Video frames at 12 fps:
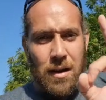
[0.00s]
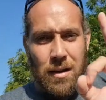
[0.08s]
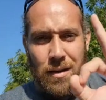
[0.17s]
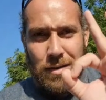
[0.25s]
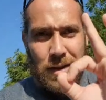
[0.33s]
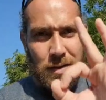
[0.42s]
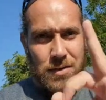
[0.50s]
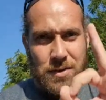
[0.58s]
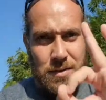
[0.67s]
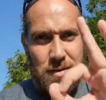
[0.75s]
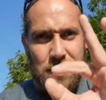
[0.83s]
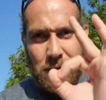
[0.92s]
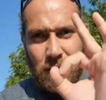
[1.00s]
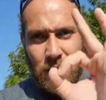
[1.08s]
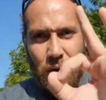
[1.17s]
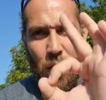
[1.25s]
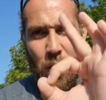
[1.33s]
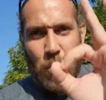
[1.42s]
This,
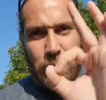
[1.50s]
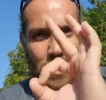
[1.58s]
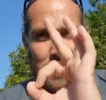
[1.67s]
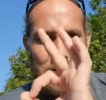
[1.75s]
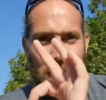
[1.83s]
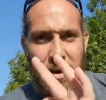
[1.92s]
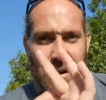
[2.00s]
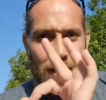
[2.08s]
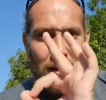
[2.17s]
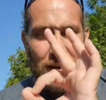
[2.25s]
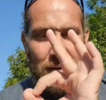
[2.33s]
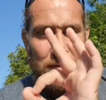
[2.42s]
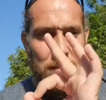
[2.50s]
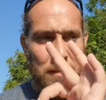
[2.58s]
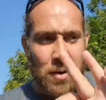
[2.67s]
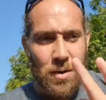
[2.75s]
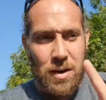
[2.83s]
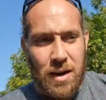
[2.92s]
the OK sign,
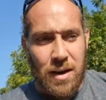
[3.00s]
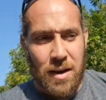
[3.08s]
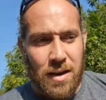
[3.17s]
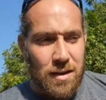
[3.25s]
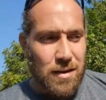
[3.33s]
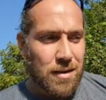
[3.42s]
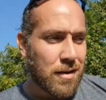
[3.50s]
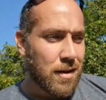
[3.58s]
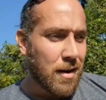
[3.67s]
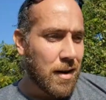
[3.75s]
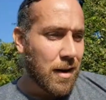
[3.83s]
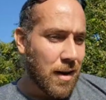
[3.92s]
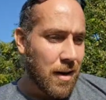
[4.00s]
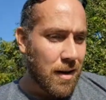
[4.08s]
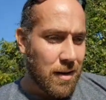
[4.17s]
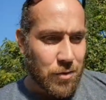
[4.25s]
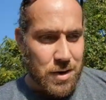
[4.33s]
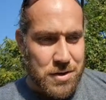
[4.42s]
okay.
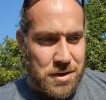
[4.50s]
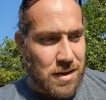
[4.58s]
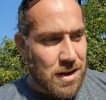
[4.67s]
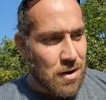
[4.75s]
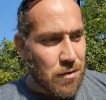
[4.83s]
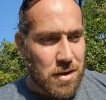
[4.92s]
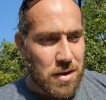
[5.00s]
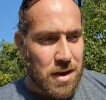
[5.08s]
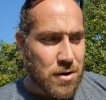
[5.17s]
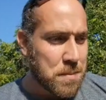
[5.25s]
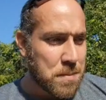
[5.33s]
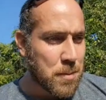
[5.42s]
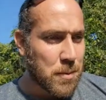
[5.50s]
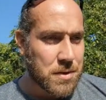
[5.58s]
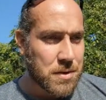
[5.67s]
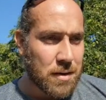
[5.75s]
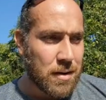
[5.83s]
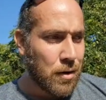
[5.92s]
Recently, over the years, people
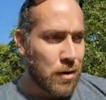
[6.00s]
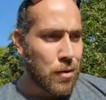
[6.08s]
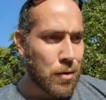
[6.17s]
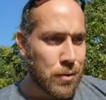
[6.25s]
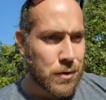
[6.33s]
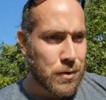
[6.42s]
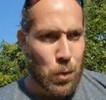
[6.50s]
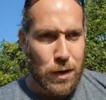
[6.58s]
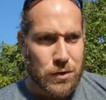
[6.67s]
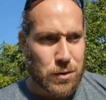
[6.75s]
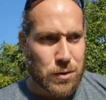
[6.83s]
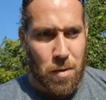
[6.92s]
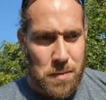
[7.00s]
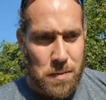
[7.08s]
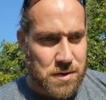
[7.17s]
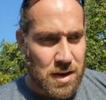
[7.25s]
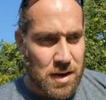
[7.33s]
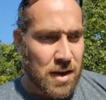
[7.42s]
said, it was the white
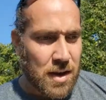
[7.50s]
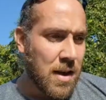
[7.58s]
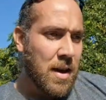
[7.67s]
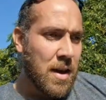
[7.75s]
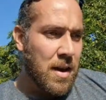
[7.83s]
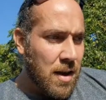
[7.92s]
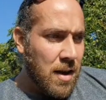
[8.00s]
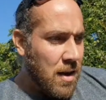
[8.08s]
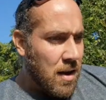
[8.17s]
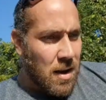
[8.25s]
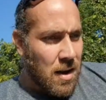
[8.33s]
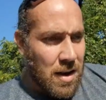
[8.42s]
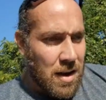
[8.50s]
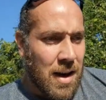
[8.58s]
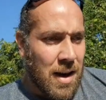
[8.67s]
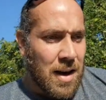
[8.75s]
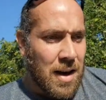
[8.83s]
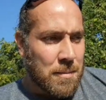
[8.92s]
supremacy.
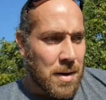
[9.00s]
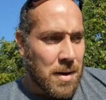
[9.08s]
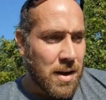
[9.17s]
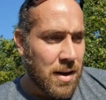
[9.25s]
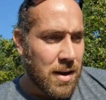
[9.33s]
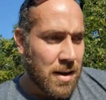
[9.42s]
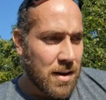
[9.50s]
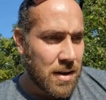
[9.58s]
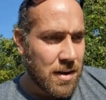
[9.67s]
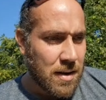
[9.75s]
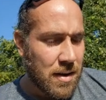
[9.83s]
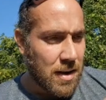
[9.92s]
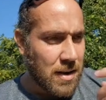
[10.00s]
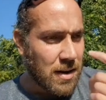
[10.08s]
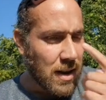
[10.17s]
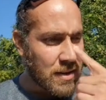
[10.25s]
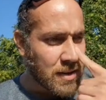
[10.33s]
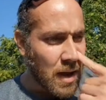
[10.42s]
And a
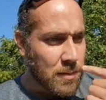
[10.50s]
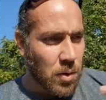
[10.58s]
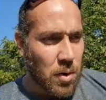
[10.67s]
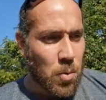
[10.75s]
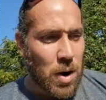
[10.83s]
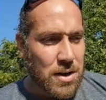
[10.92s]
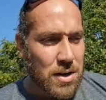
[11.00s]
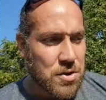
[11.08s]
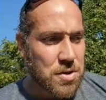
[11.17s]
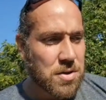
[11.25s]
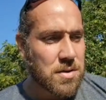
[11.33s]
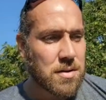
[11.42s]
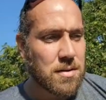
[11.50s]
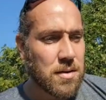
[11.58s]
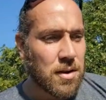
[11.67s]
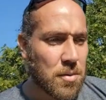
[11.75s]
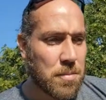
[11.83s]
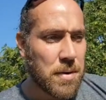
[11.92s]
lot of times when you watch,
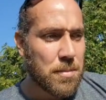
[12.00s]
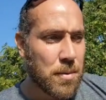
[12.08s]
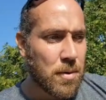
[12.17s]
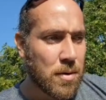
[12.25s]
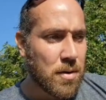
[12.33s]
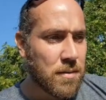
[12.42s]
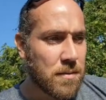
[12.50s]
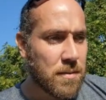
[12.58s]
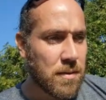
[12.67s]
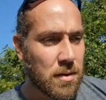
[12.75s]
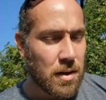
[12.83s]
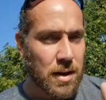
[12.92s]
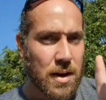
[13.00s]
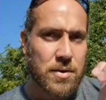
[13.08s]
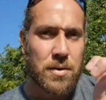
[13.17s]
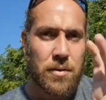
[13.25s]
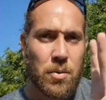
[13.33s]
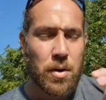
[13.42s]
people, I guess
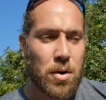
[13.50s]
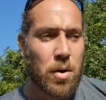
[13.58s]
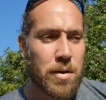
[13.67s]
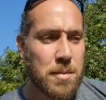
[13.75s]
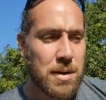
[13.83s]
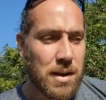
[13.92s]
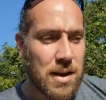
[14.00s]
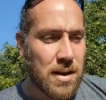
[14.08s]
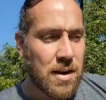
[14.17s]
if you want to call them elite,